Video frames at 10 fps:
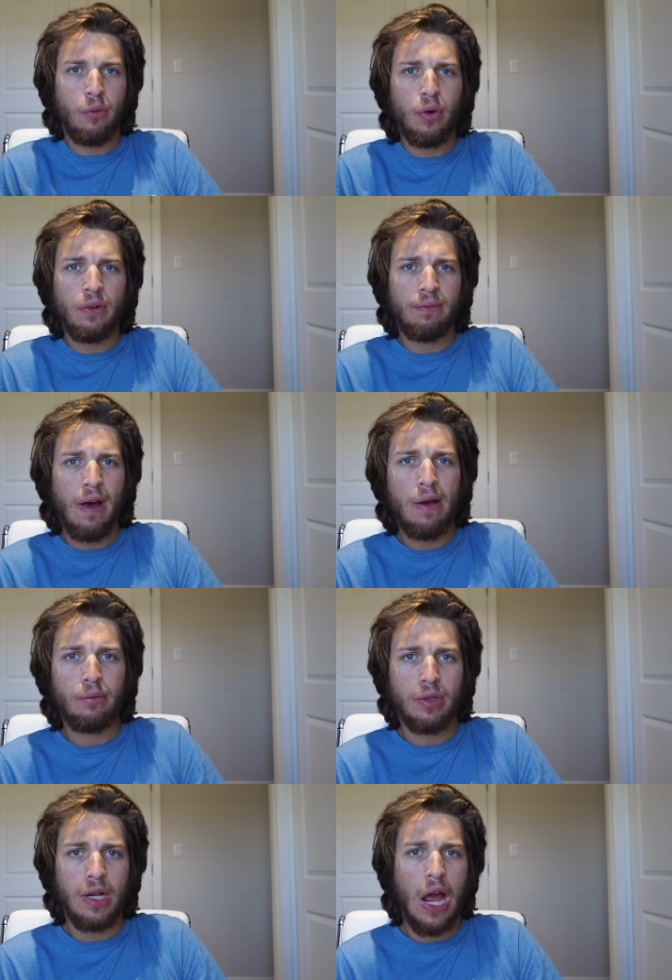Four and five
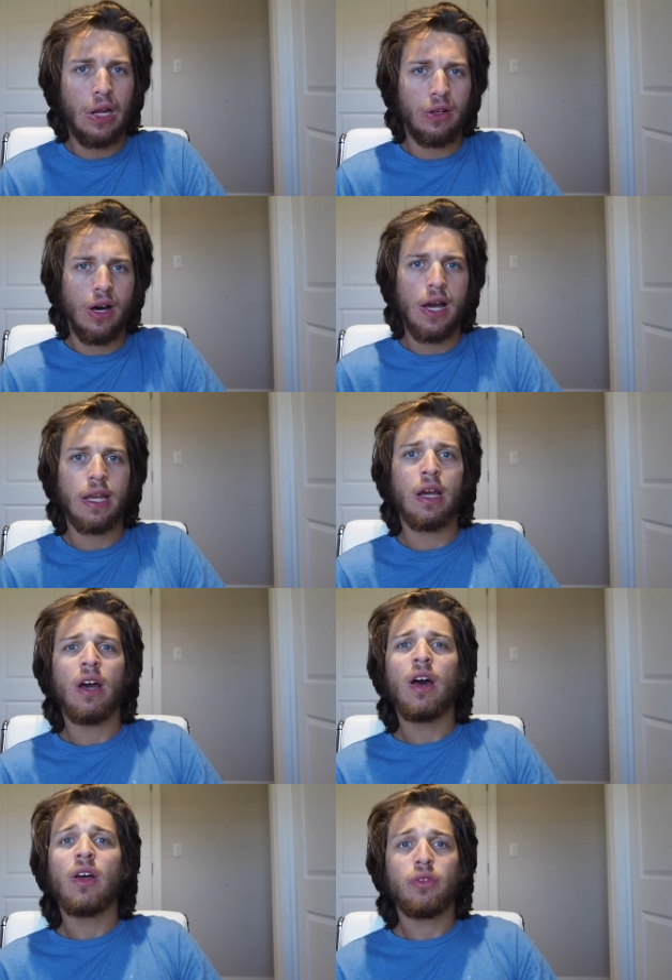were kind of like
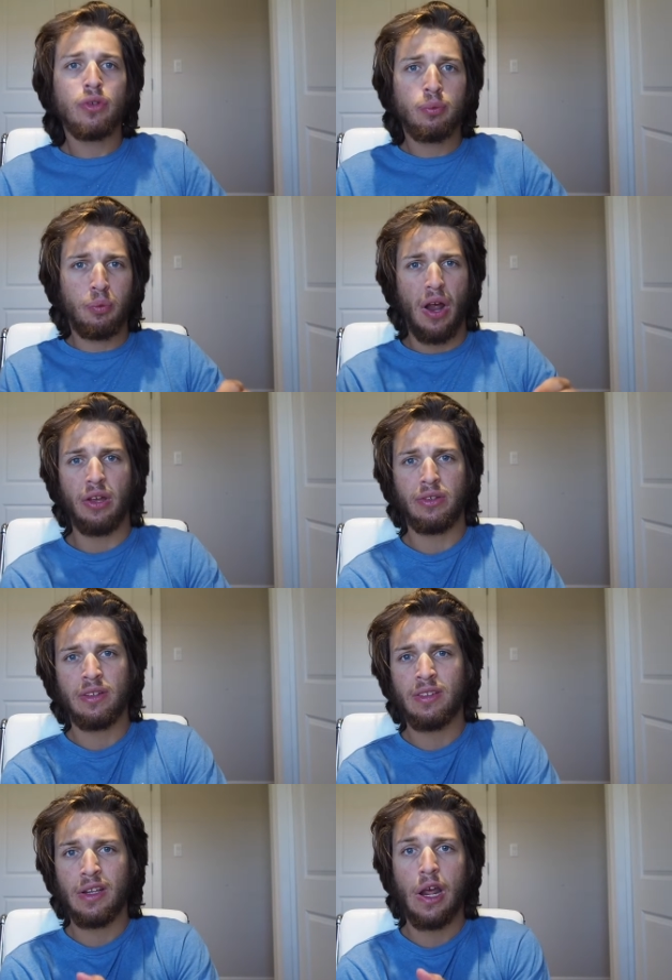just
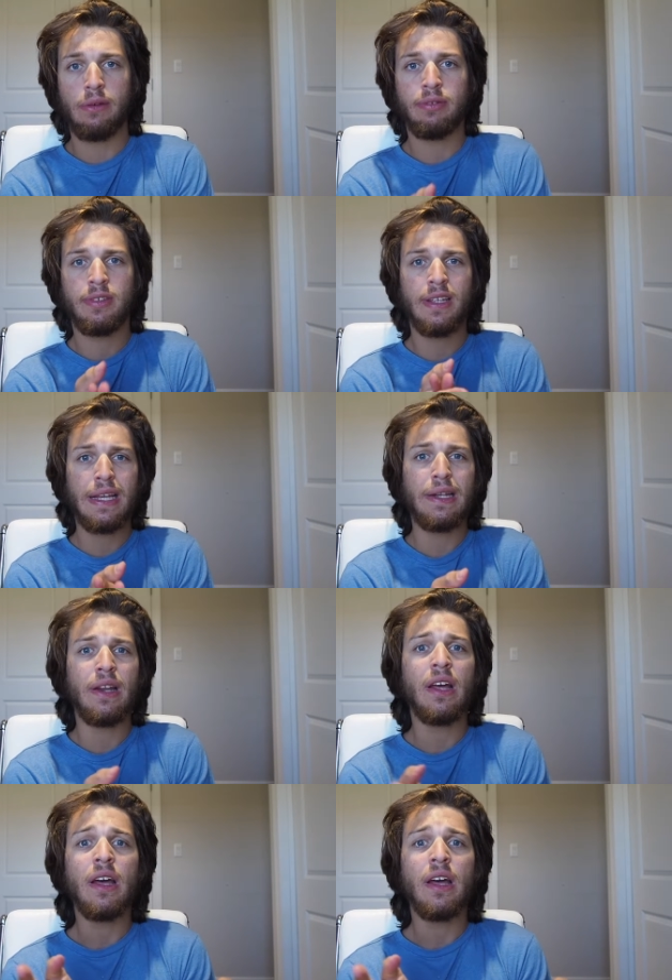projects that I've seen.